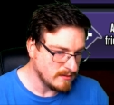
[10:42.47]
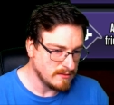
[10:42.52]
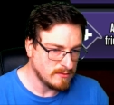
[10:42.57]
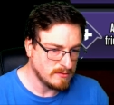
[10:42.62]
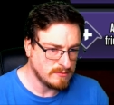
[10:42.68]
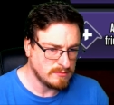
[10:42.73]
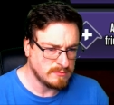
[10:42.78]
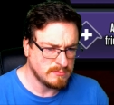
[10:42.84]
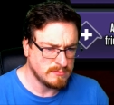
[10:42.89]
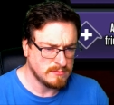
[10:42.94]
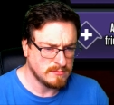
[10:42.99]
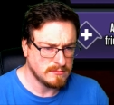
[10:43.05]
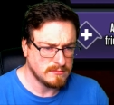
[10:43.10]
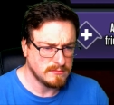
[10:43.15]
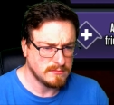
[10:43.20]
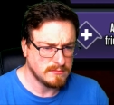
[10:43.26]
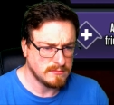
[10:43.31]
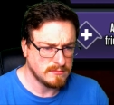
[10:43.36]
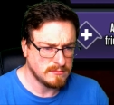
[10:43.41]

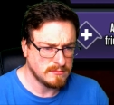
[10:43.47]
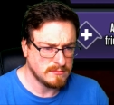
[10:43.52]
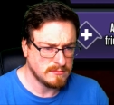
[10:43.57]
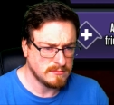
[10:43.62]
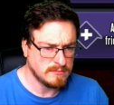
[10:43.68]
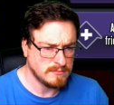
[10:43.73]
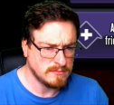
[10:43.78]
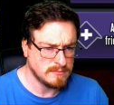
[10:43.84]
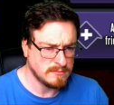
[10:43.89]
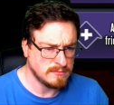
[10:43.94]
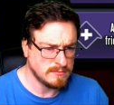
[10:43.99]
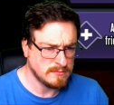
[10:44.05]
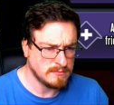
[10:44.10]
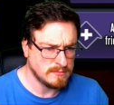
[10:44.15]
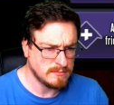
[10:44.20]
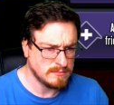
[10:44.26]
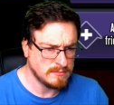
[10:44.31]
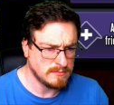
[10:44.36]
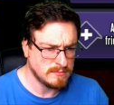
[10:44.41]

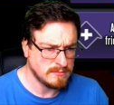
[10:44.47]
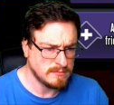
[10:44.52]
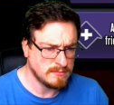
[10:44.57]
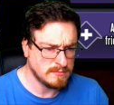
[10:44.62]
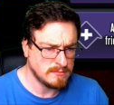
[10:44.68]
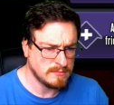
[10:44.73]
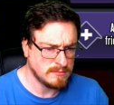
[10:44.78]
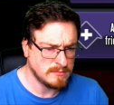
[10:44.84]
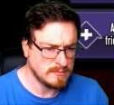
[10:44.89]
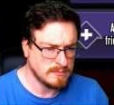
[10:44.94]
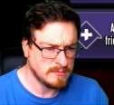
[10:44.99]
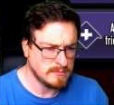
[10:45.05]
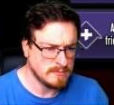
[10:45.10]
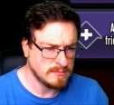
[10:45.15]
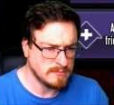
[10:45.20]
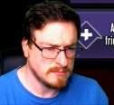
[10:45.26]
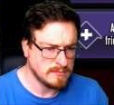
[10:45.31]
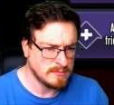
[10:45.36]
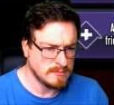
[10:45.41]

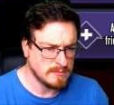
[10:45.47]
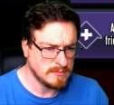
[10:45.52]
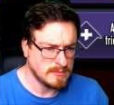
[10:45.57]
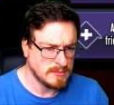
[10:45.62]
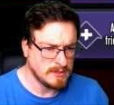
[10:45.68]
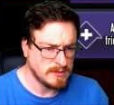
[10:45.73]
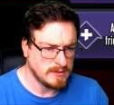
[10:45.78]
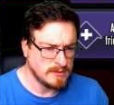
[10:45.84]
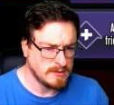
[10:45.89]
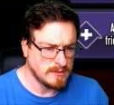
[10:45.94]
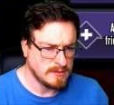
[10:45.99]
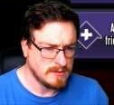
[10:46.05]
Nobody speaks.